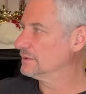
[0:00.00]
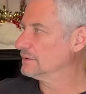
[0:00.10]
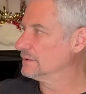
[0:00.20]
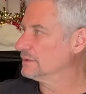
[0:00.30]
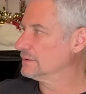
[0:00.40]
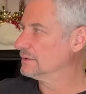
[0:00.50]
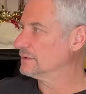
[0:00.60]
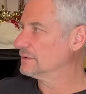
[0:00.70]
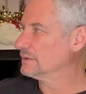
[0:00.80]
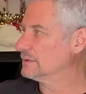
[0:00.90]

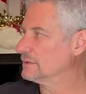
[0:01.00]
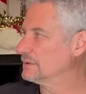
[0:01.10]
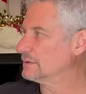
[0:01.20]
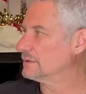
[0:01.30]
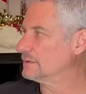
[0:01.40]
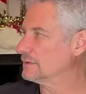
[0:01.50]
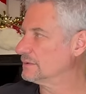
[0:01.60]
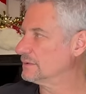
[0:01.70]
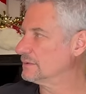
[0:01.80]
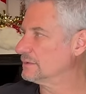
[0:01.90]

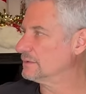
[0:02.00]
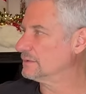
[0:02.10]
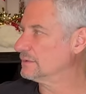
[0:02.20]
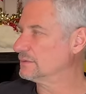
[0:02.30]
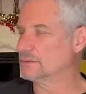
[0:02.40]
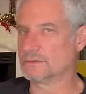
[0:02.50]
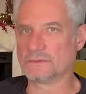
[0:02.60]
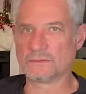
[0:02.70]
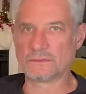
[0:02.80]
(silent)